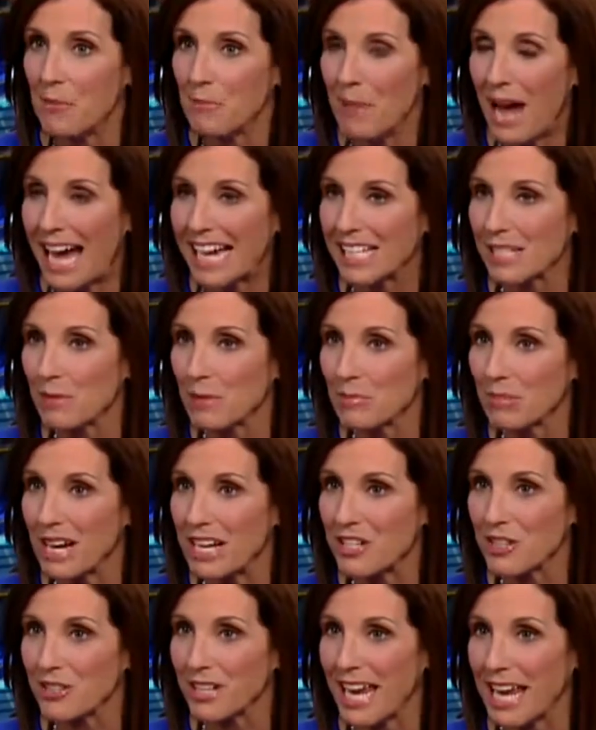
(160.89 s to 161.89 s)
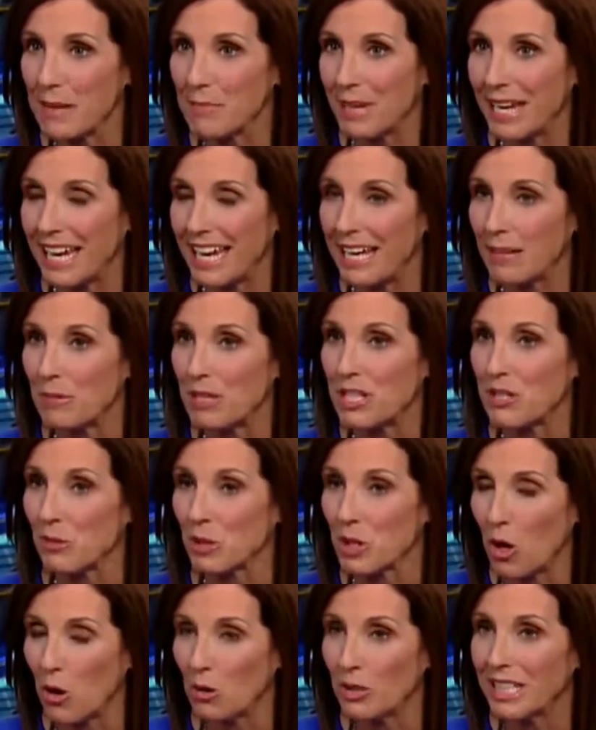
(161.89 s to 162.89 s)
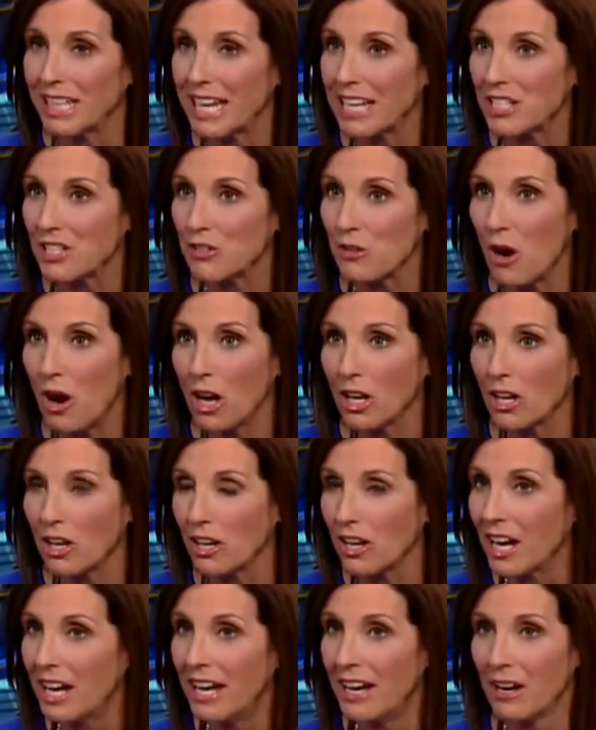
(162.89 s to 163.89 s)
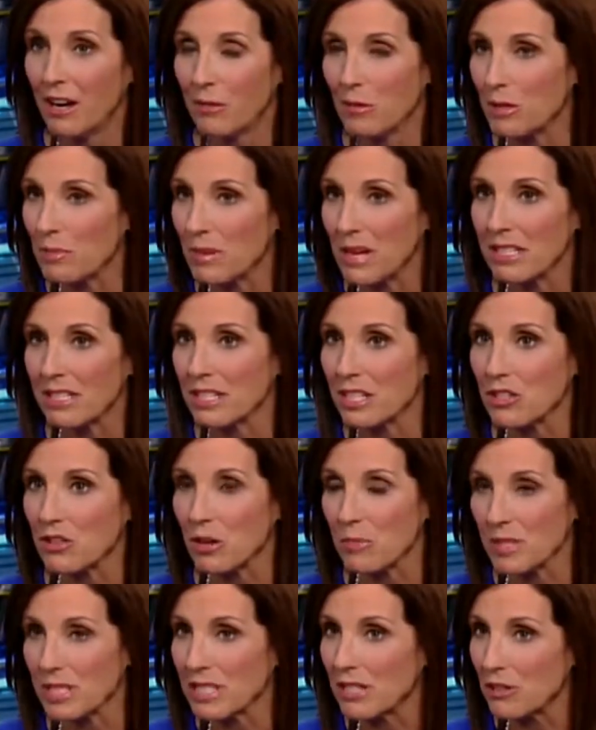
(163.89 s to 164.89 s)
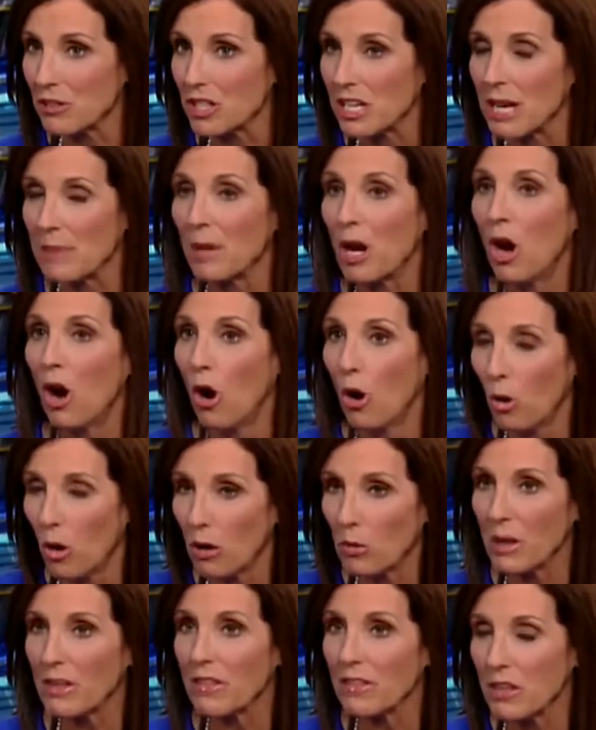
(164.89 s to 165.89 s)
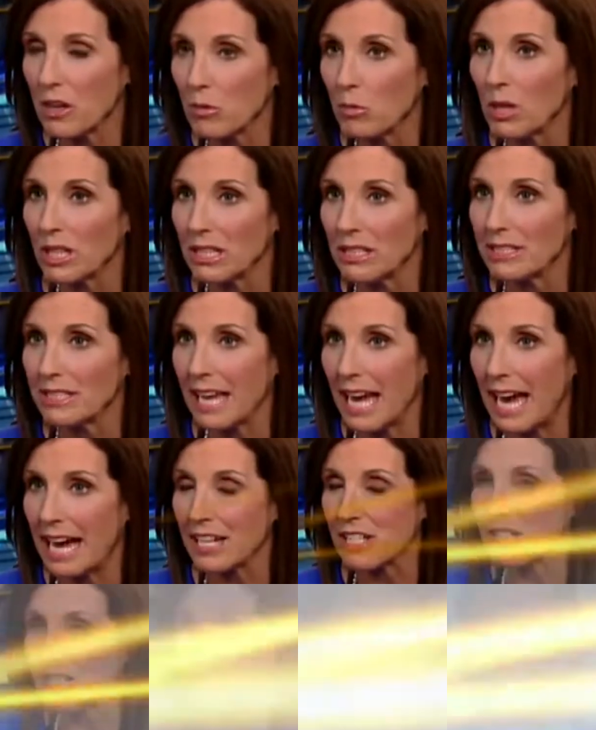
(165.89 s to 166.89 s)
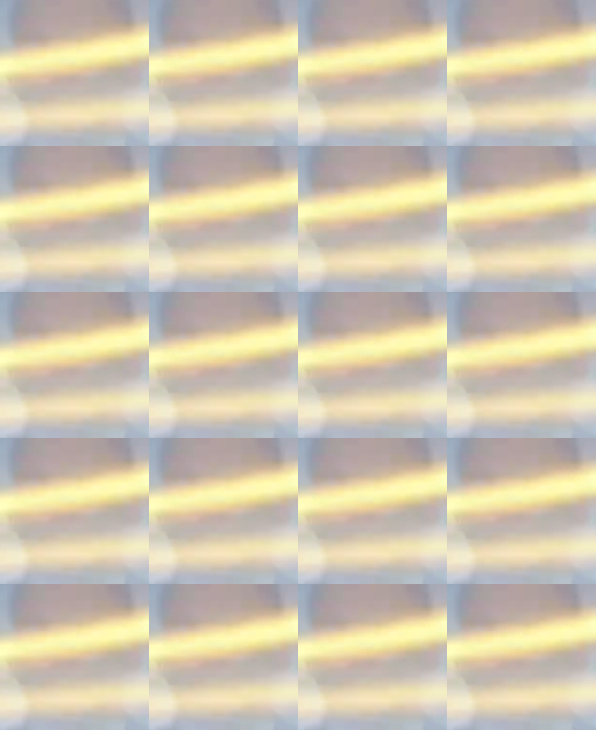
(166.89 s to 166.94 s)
maximum pressure campaign, which will yeah. only get stronger with President Trump's leadership economic